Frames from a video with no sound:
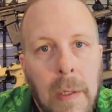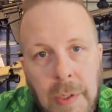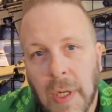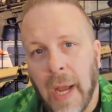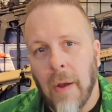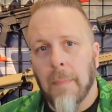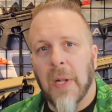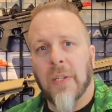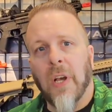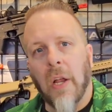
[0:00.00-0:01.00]
So now I'm
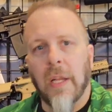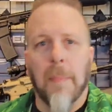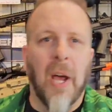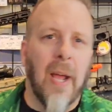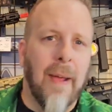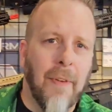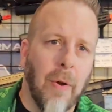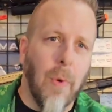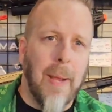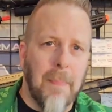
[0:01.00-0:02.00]
going to talk to you about
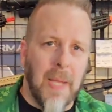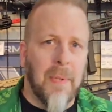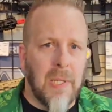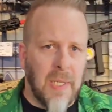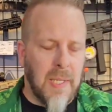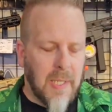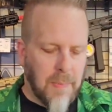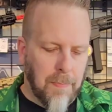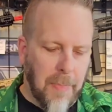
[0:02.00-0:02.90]
heavier weight BBs. This